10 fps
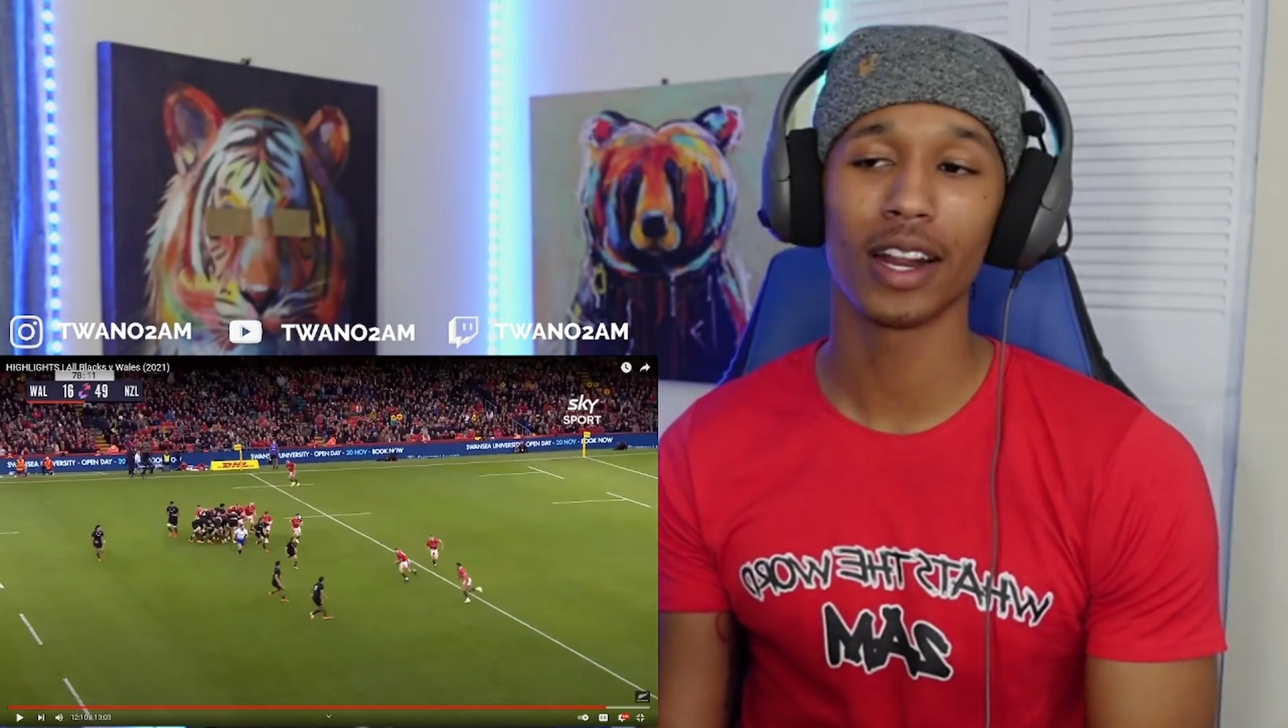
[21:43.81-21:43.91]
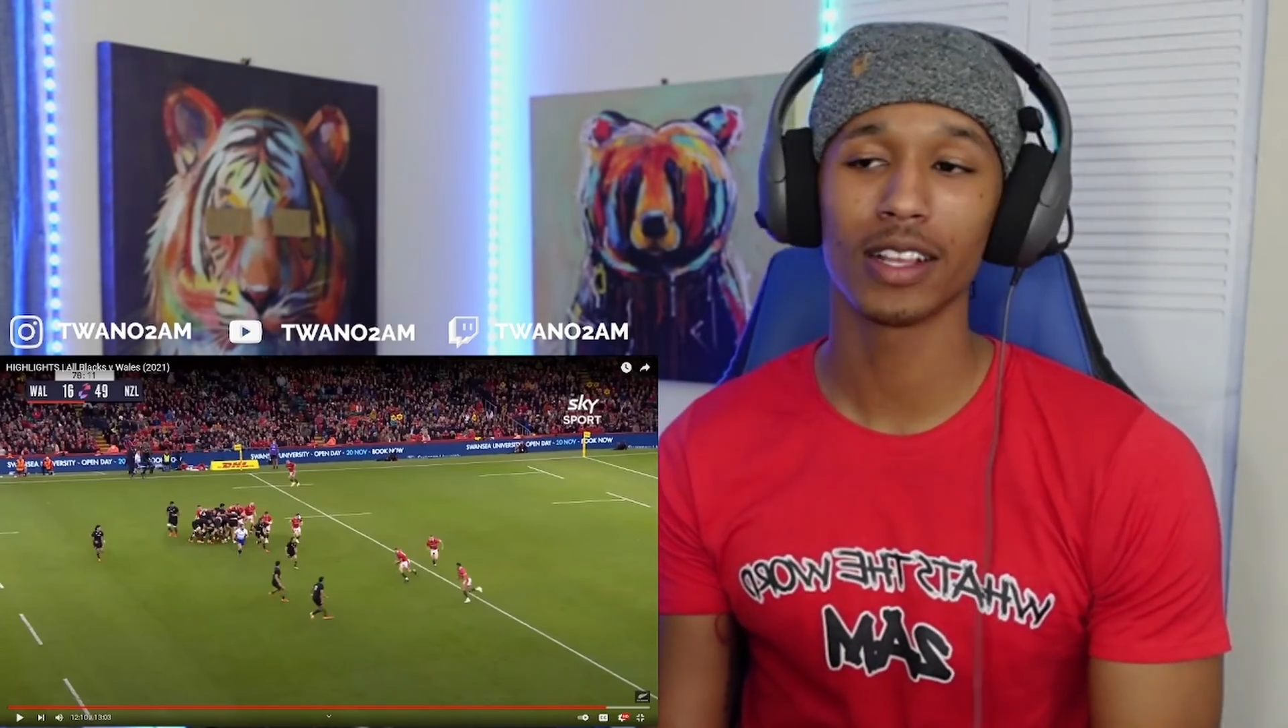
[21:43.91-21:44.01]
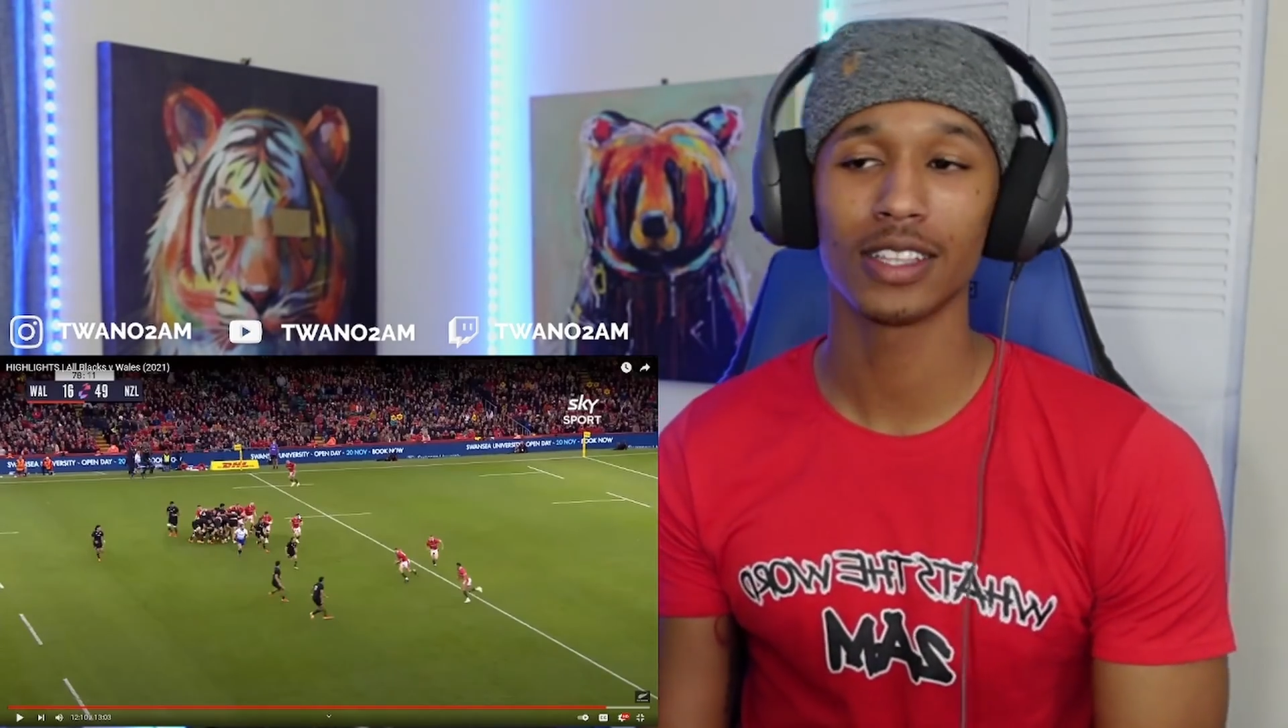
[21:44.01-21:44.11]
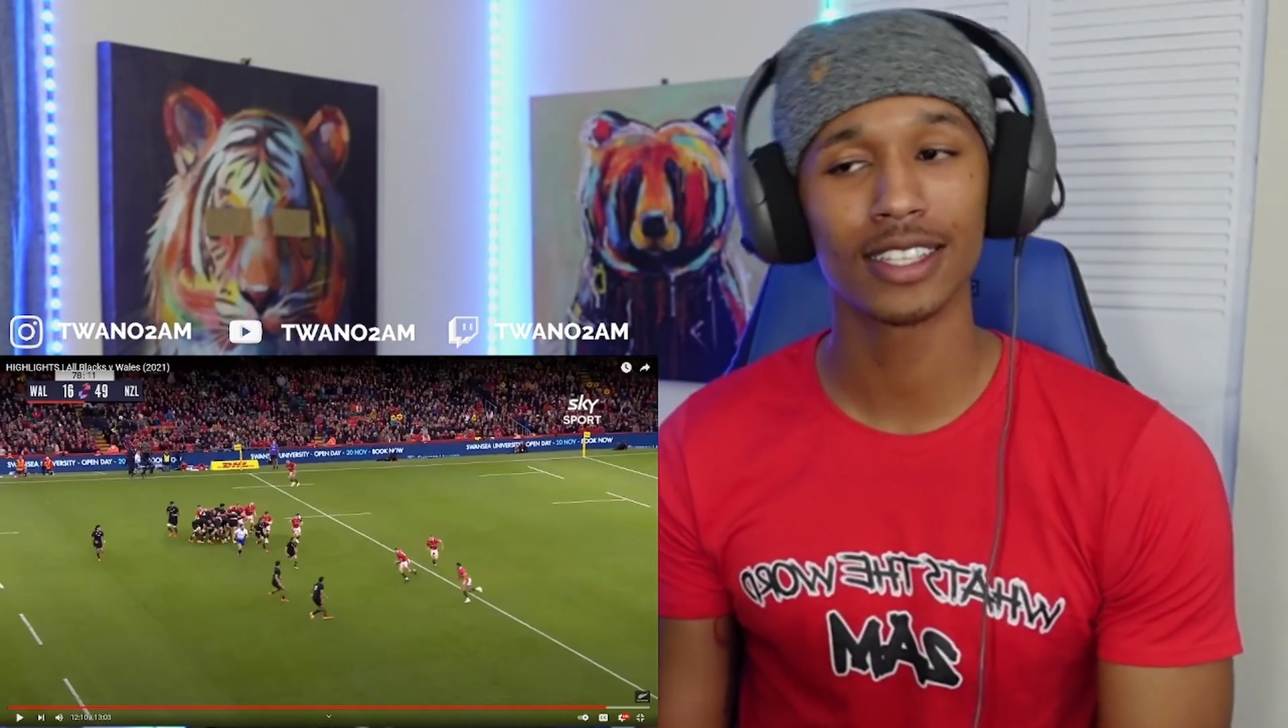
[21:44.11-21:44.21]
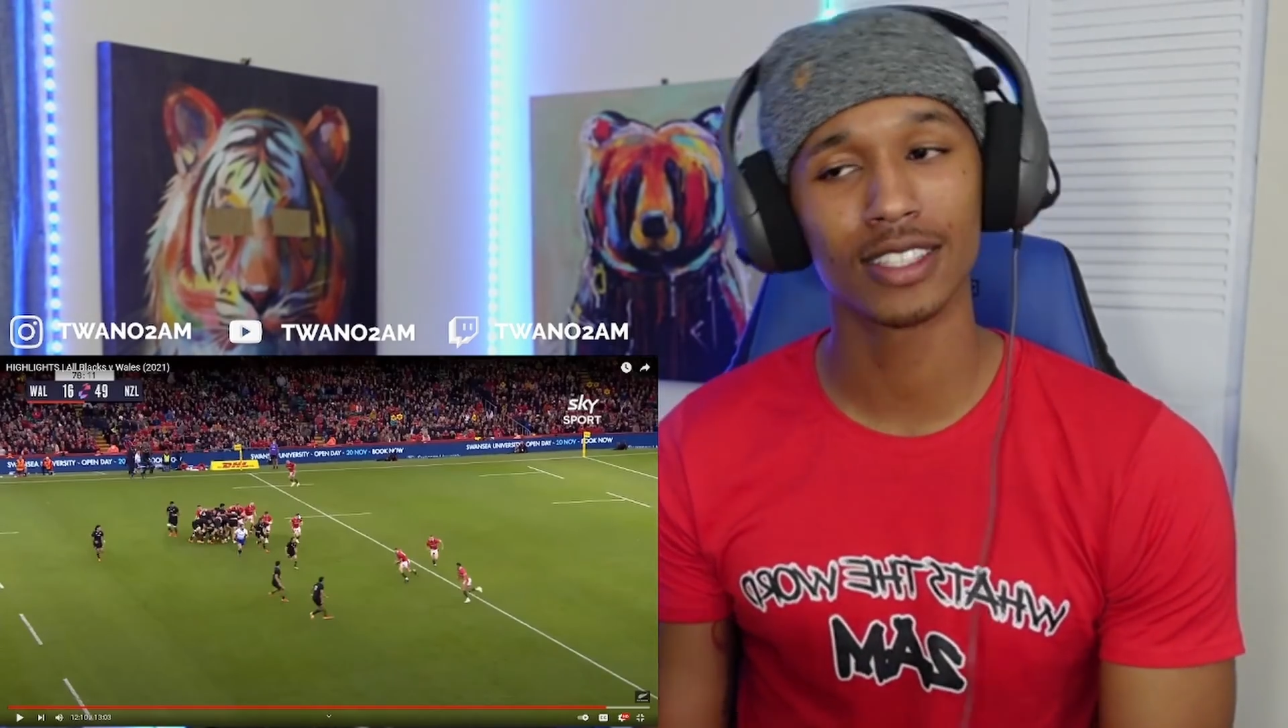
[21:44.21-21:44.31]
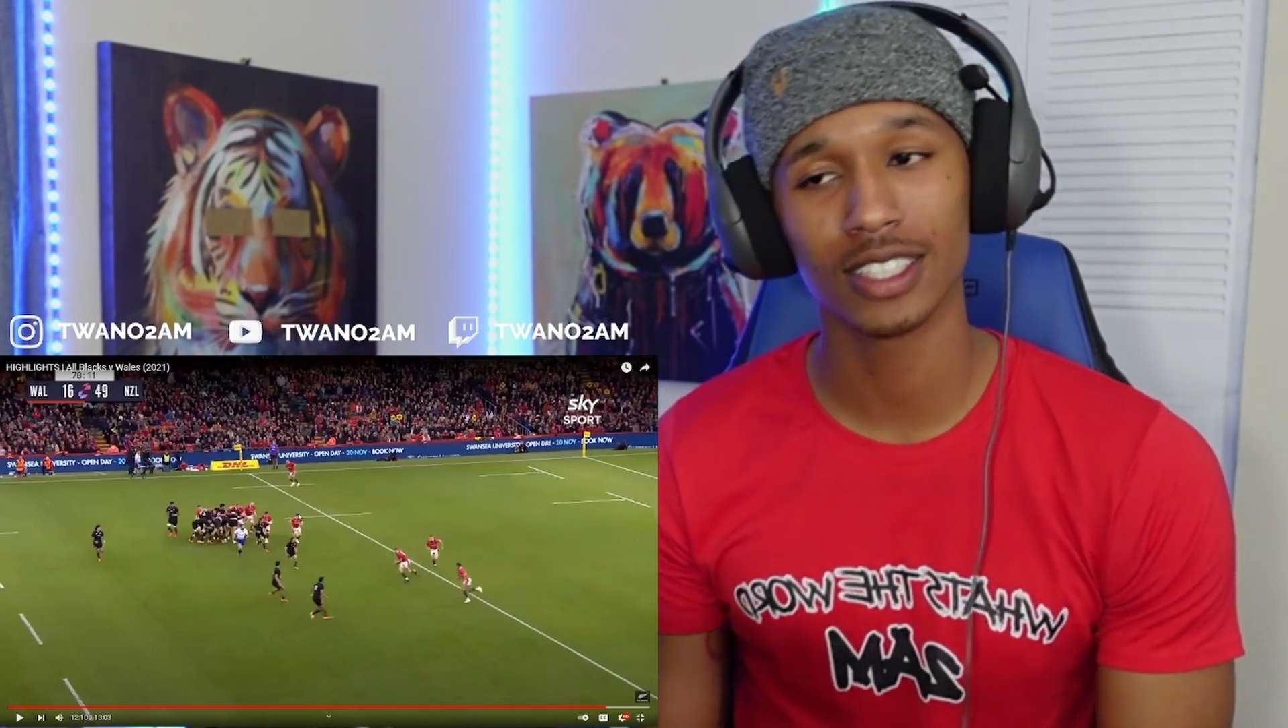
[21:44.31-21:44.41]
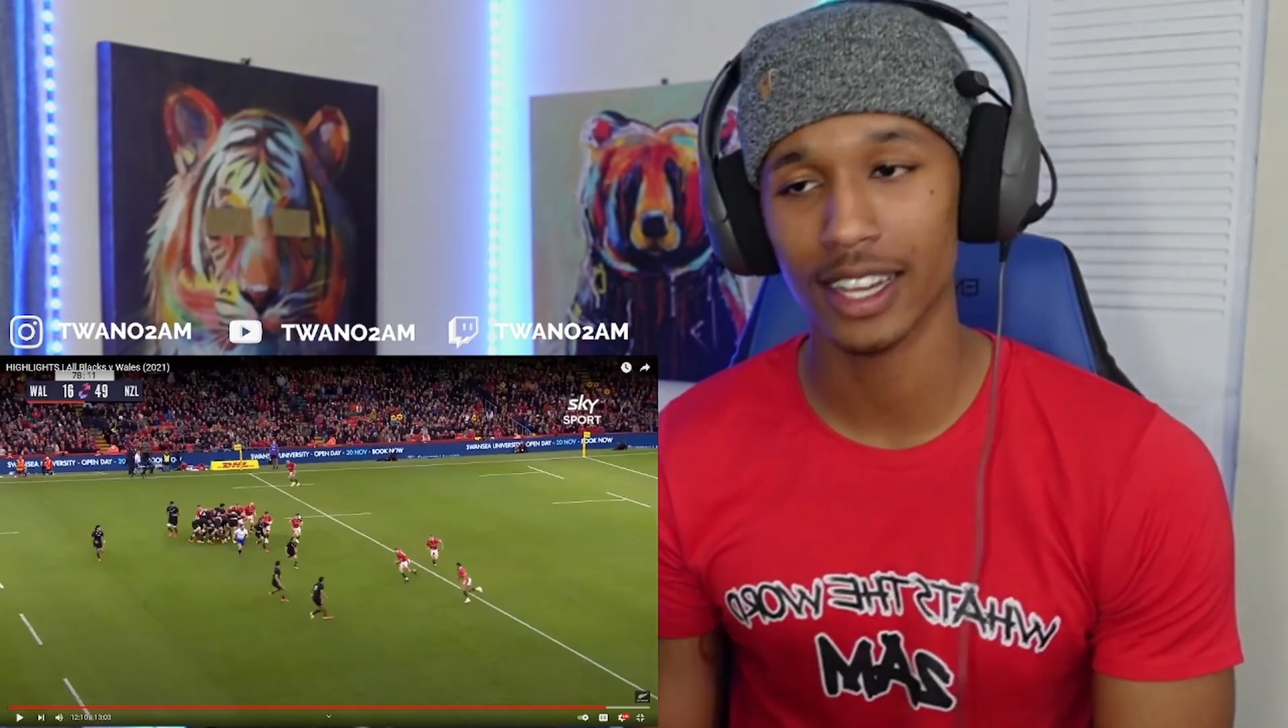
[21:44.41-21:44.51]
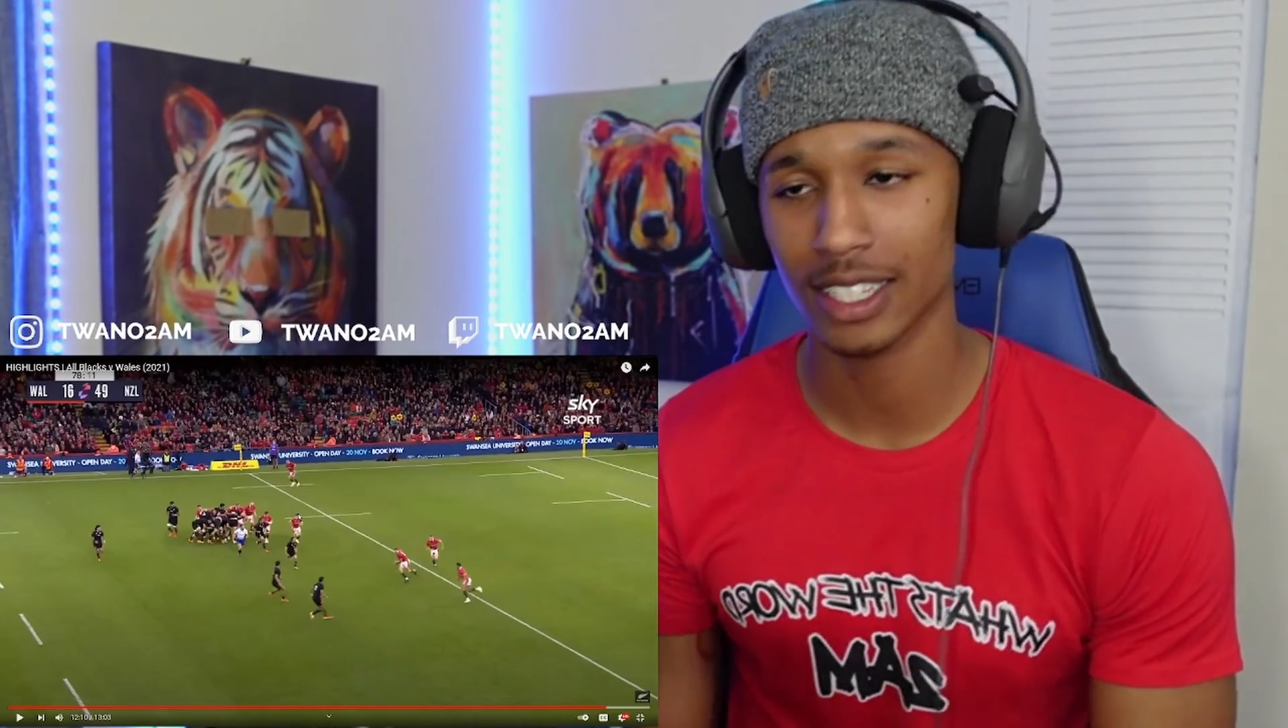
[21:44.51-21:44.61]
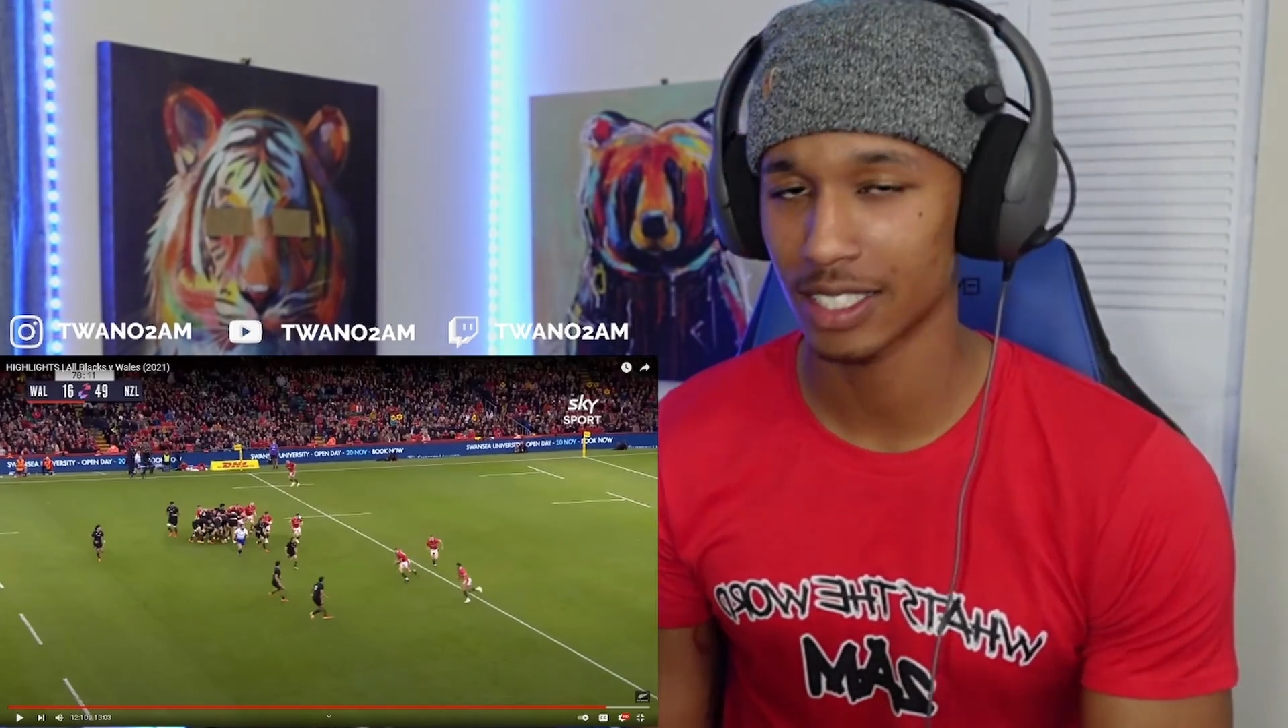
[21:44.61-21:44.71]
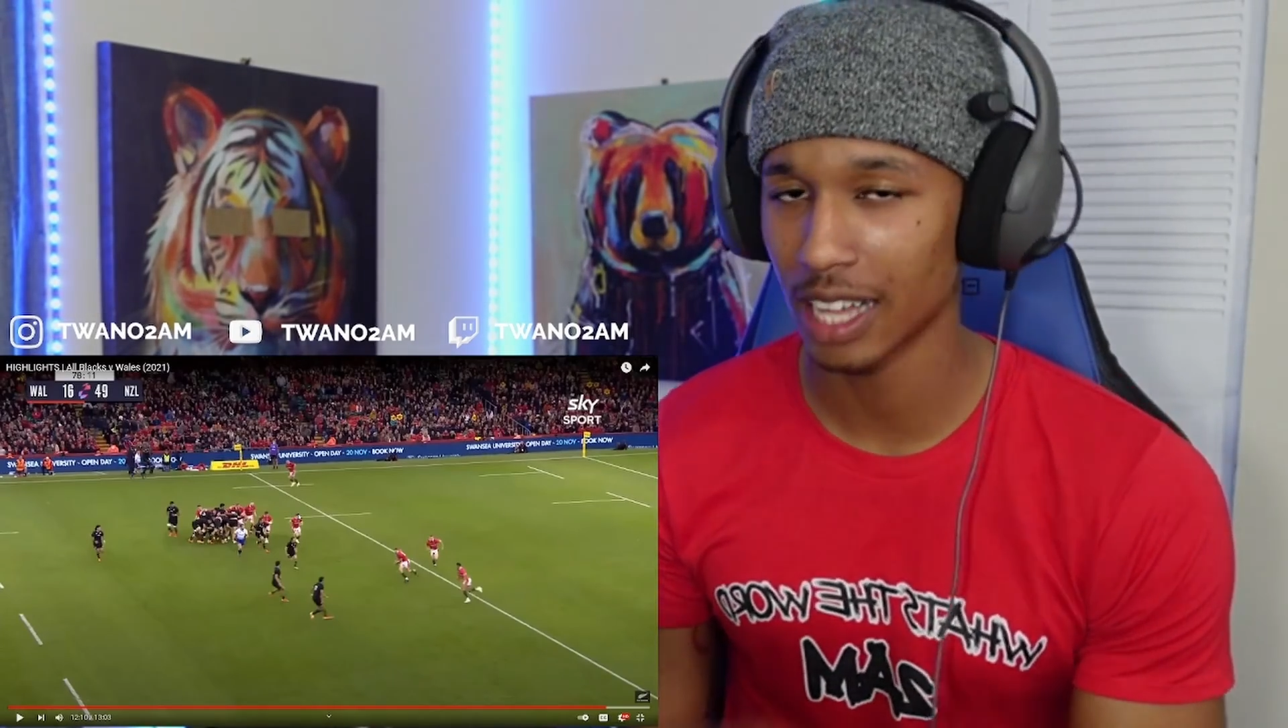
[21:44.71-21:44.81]
they just like
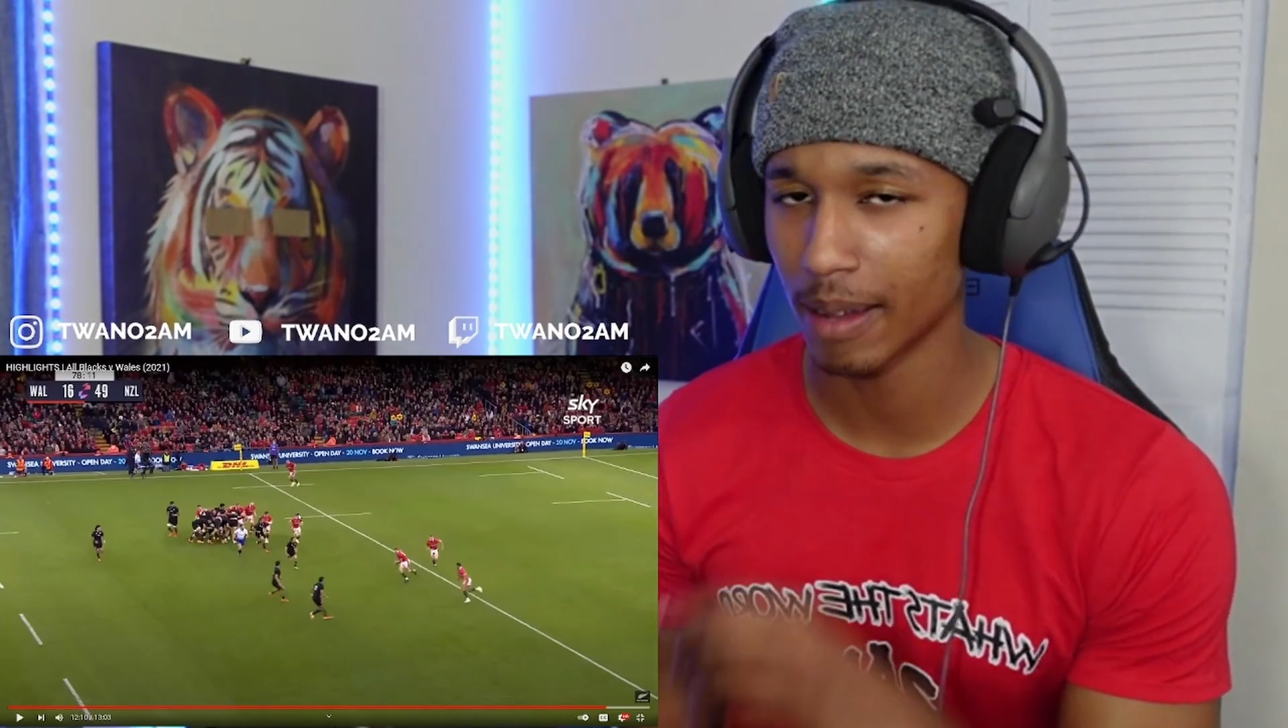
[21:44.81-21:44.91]
stopped.